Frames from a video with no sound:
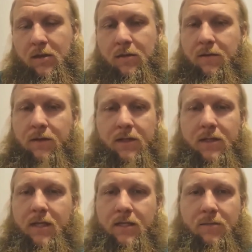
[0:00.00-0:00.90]
These
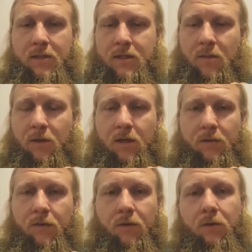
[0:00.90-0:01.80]
tins can be somewhat
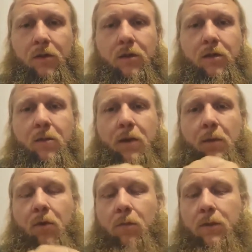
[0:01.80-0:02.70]
difficult to
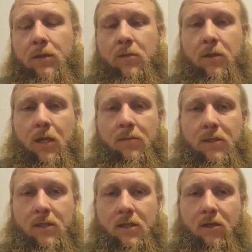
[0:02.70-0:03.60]
pop open. Sometimes
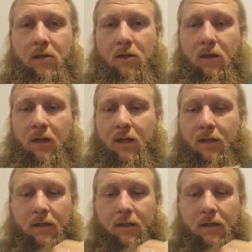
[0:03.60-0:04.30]
you need a little,